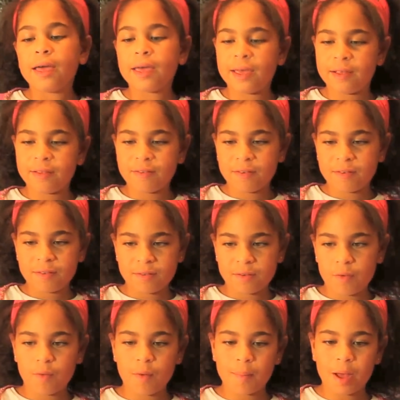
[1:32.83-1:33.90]
it's just
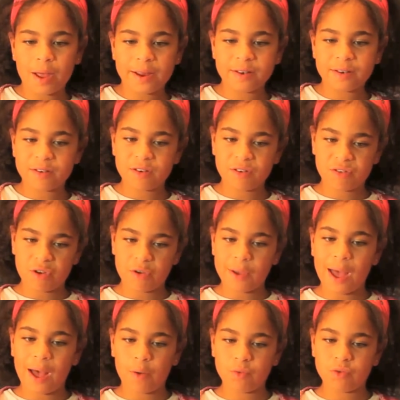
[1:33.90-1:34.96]
a reminder to show you
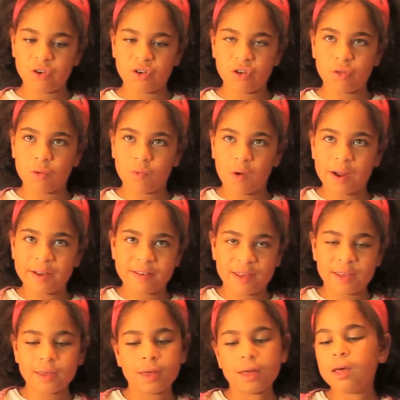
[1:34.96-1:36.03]
how to do the
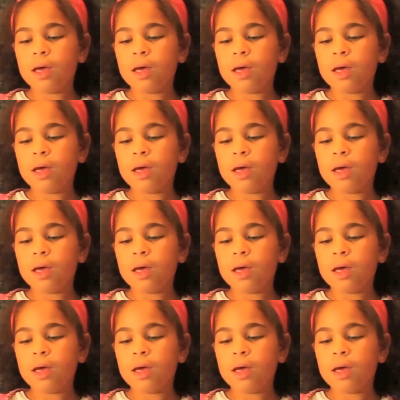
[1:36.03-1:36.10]
writing.